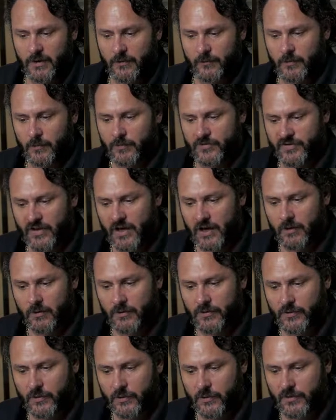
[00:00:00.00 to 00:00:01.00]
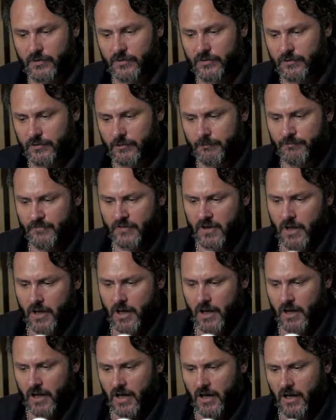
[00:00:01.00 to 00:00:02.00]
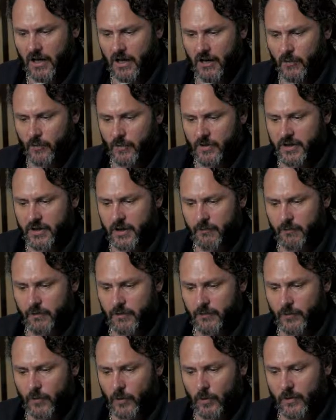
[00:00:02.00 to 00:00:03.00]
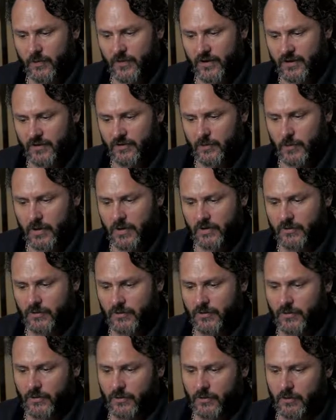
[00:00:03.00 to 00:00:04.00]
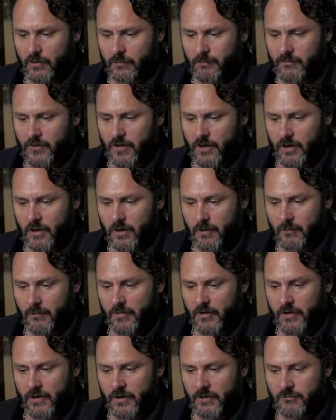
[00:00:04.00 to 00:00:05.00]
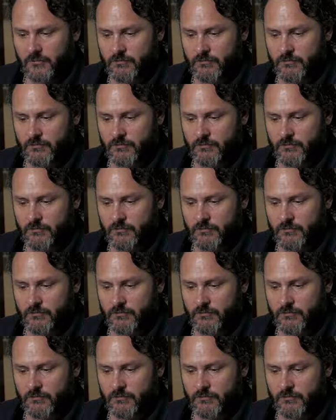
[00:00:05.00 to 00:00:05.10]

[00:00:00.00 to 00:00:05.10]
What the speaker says: from sales orders, get rid of all of these ones, or the